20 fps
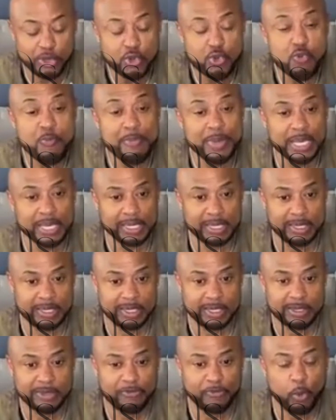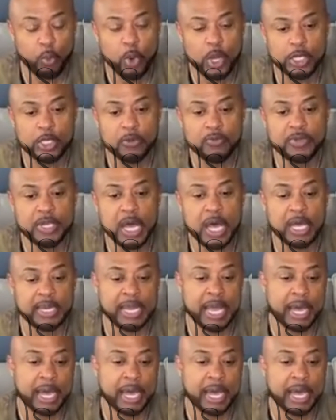you, Melody, for what you've done.